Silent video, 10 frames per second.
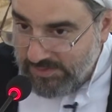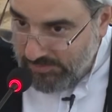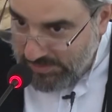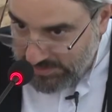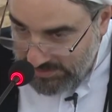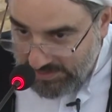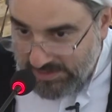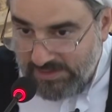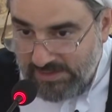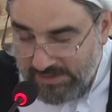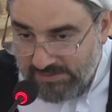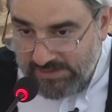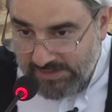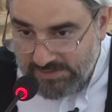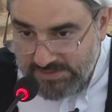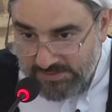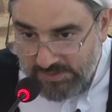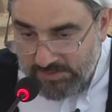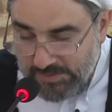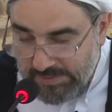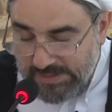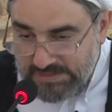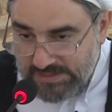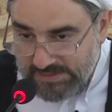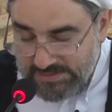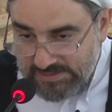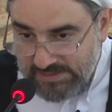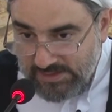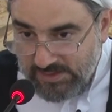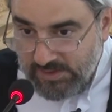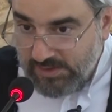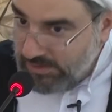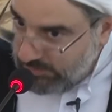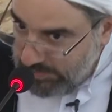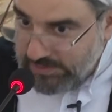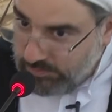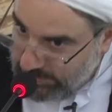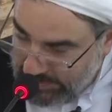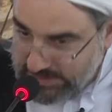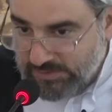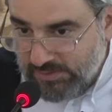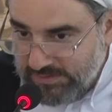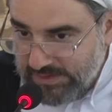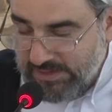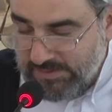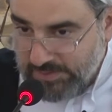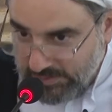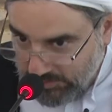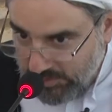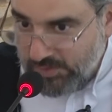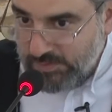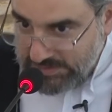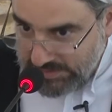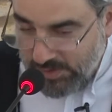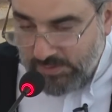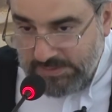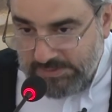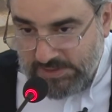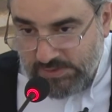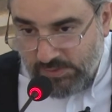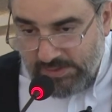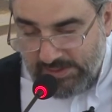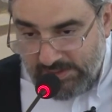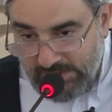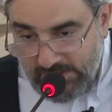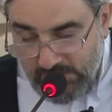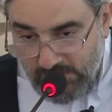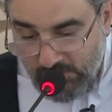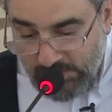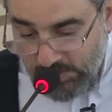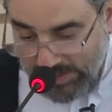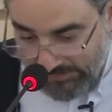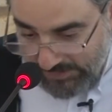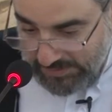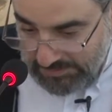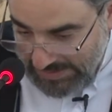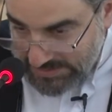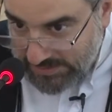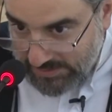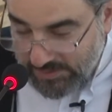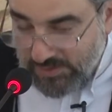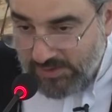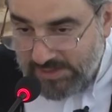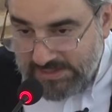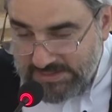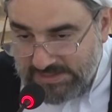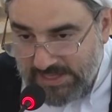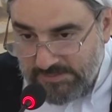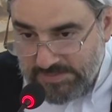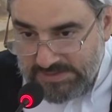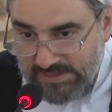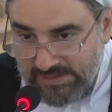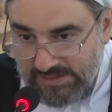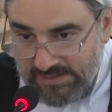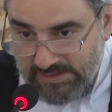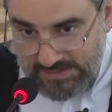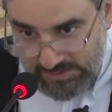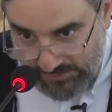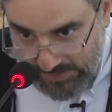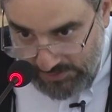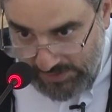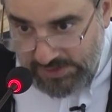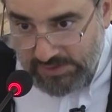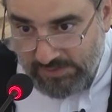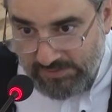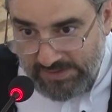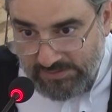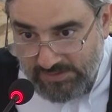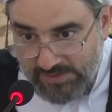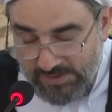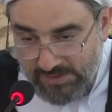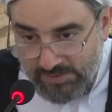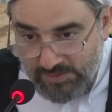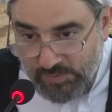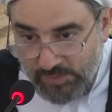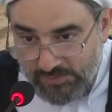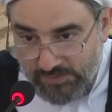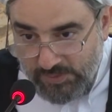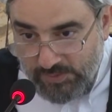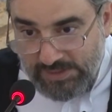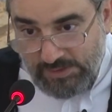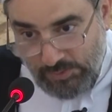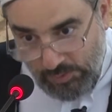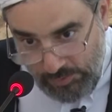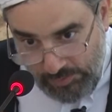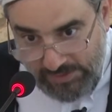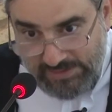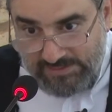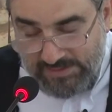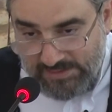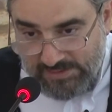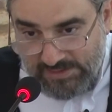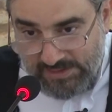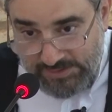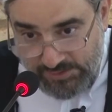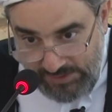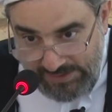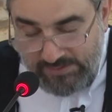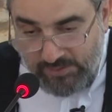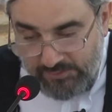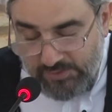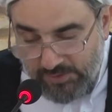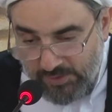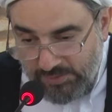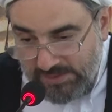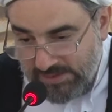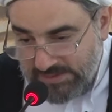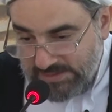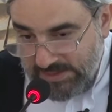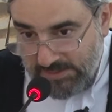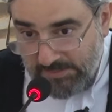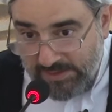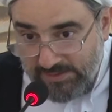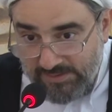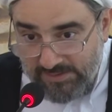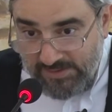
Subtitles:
which entails, the basics, we can start there, but grow slowly but surely. When you haven't mastered the earlier steps, it's not very rational then to want to incorporate a trait of Her Holiness in a manner